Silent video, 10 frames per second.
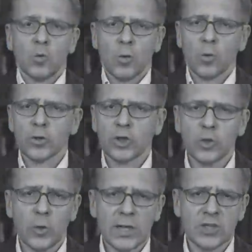World War
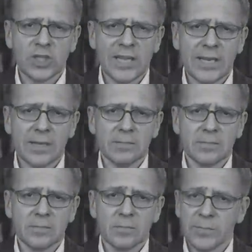II has just ended,
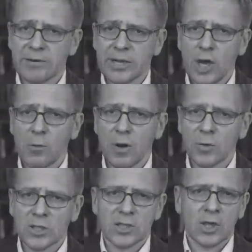Perry Como
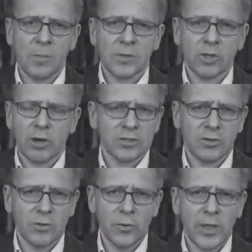was at the top of the charts,
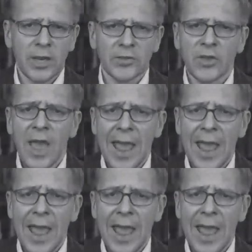don't know who that is.